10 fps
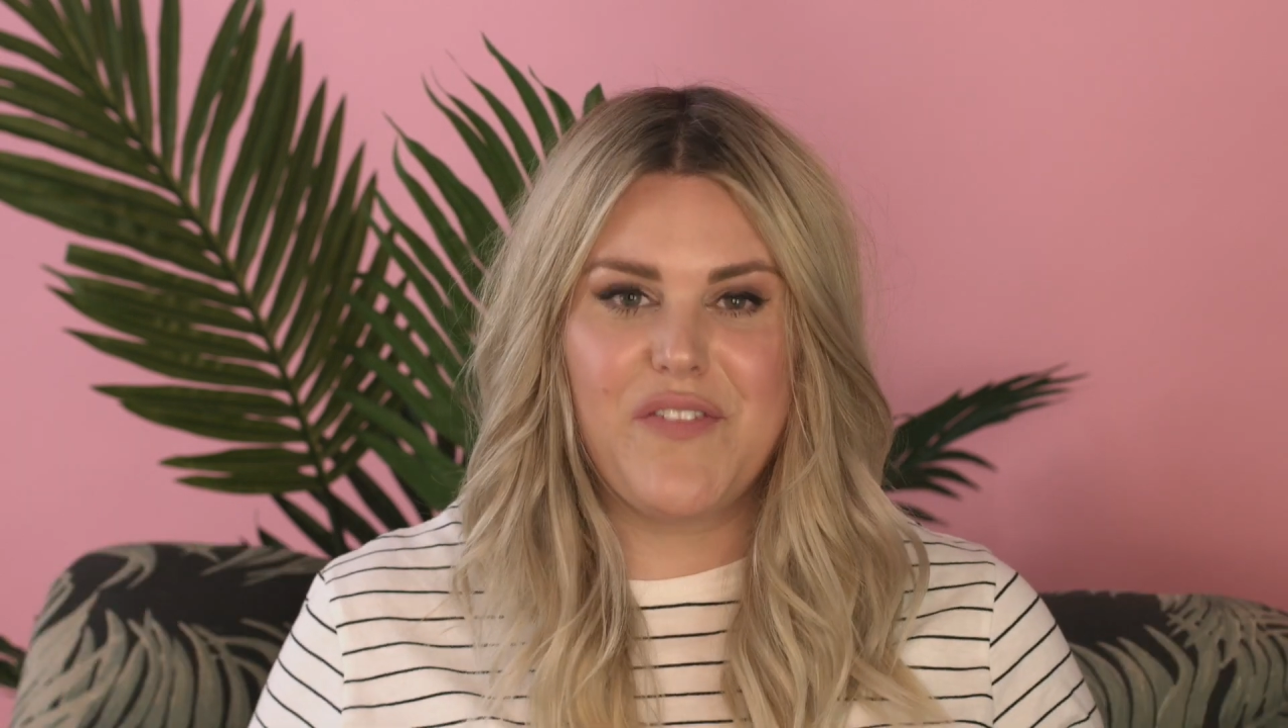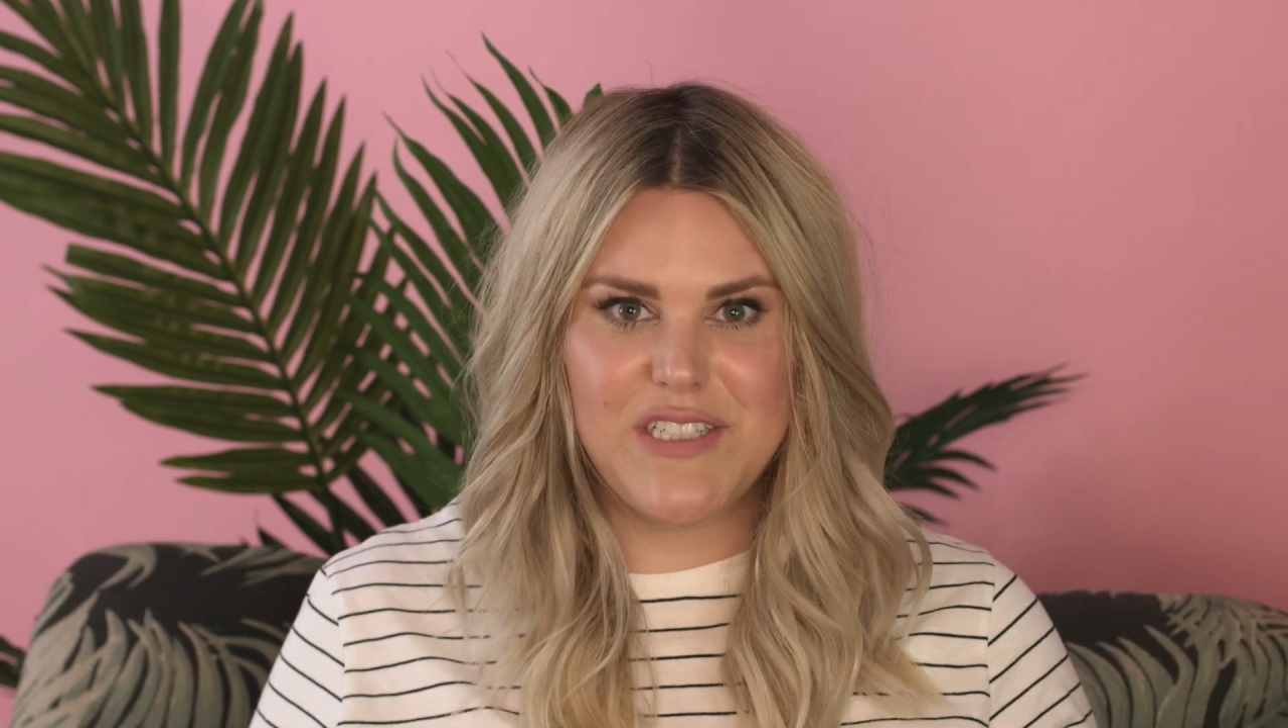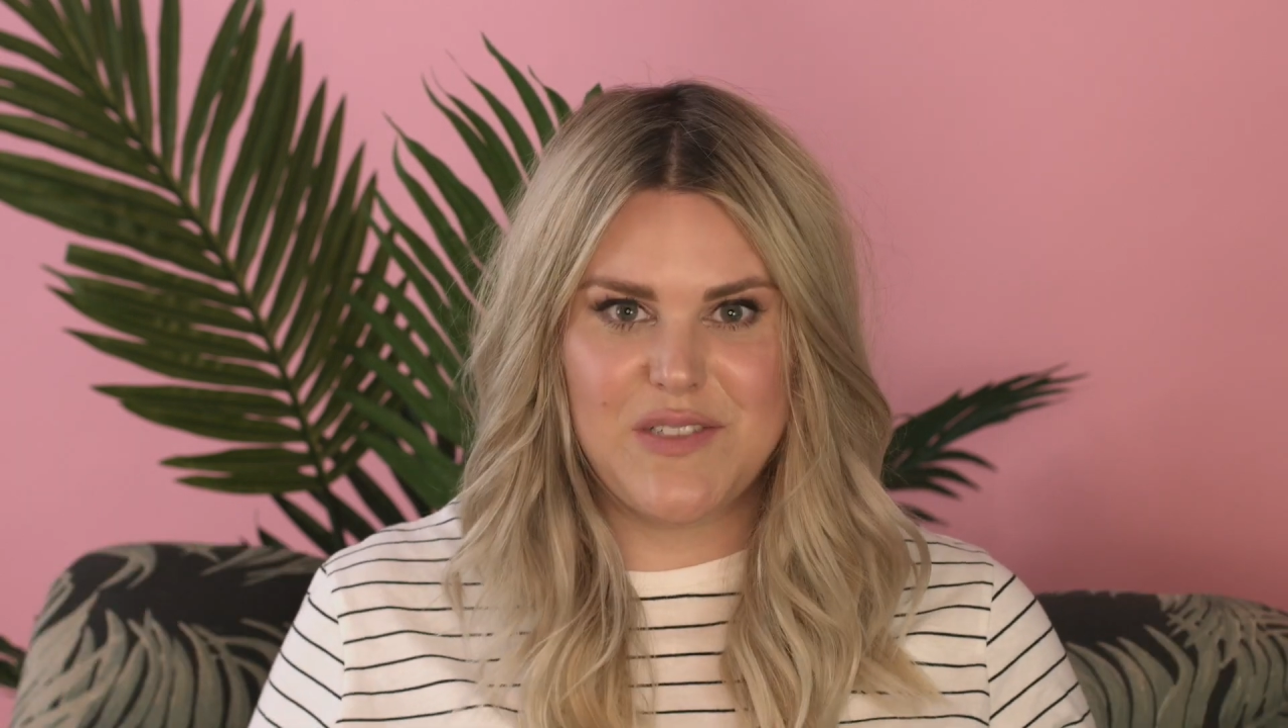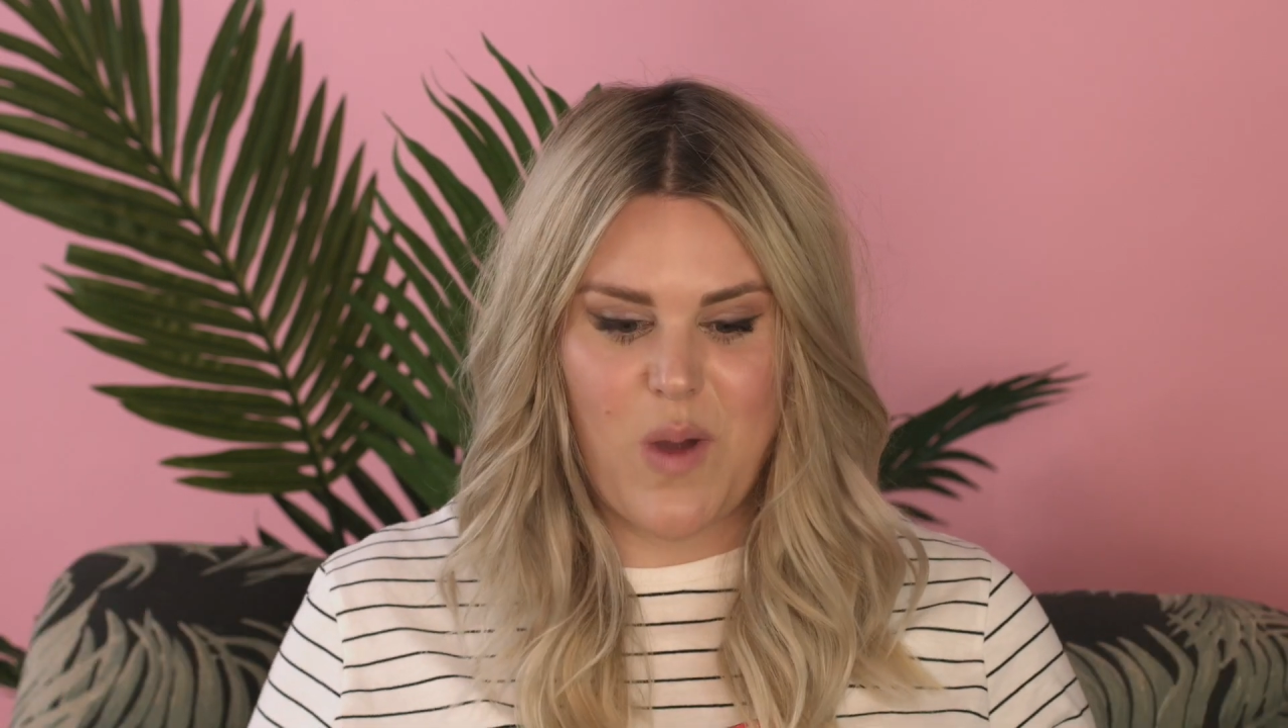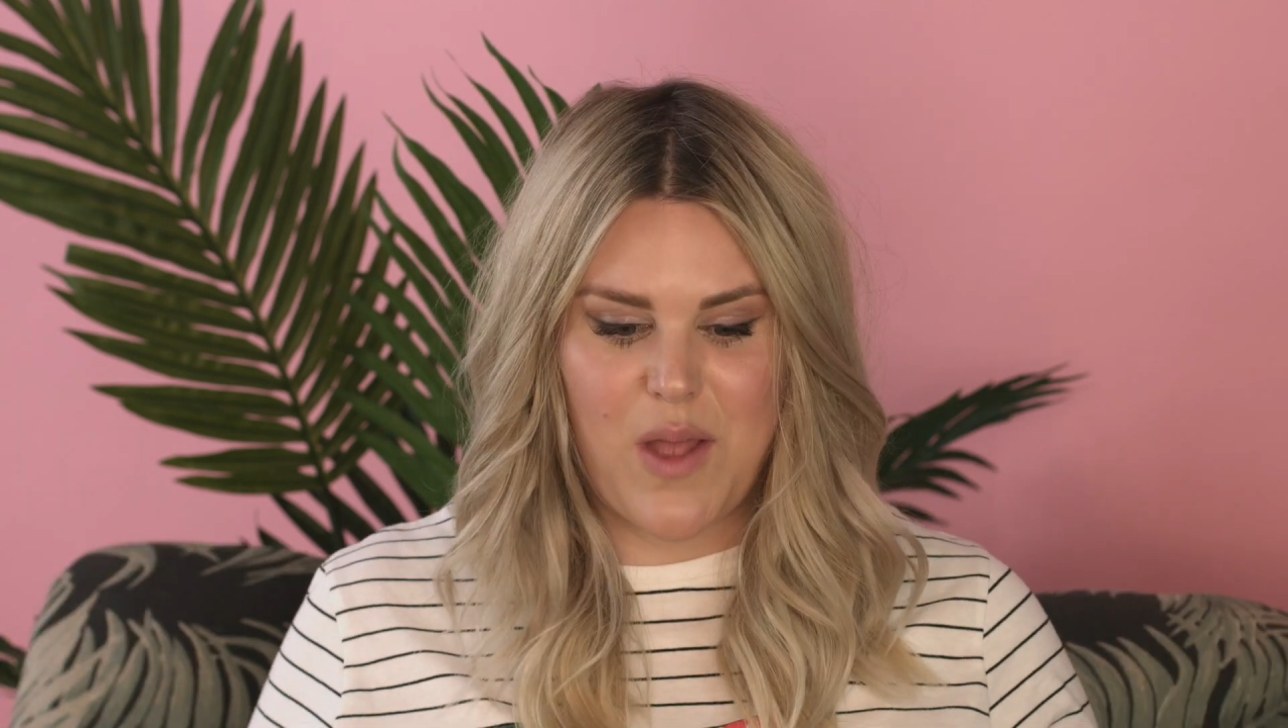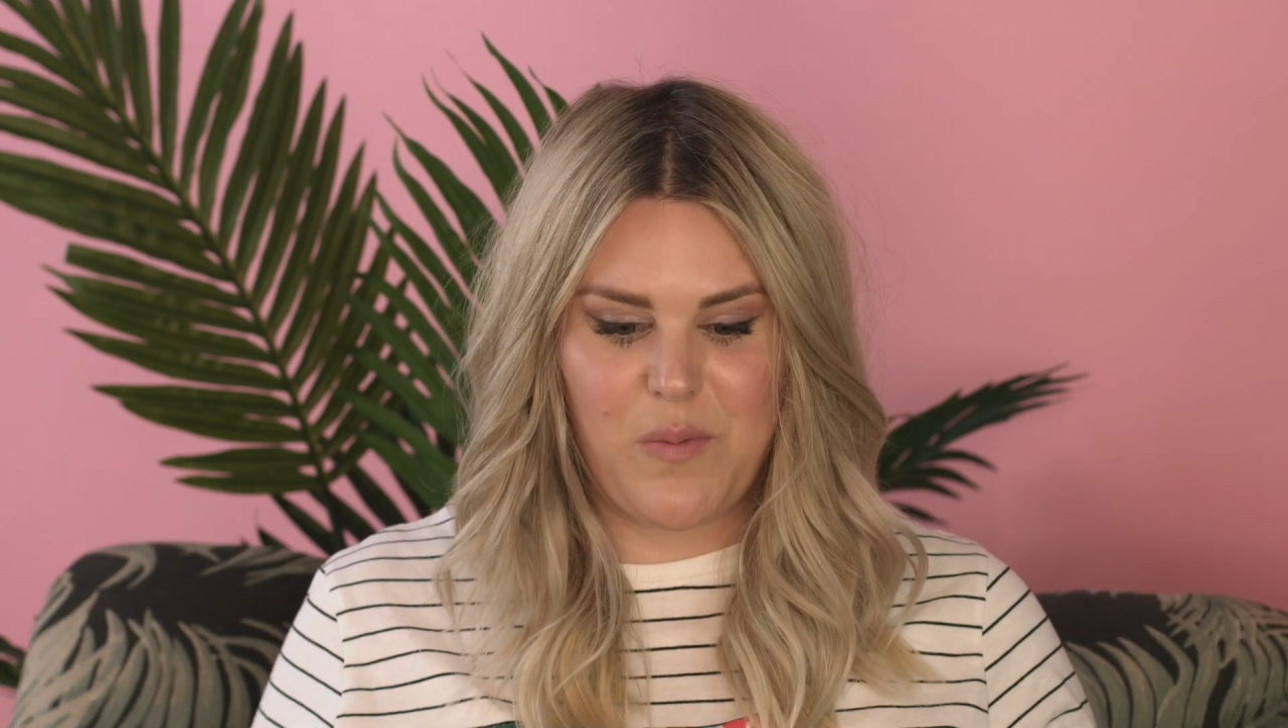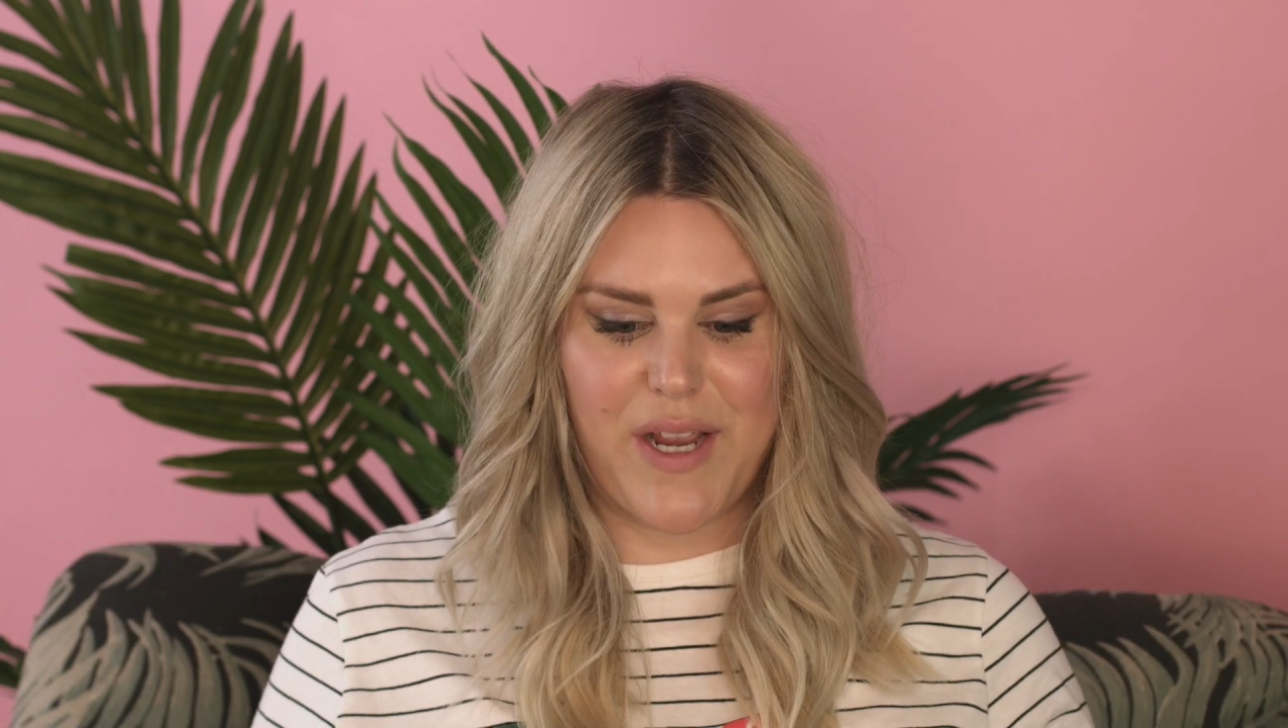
first one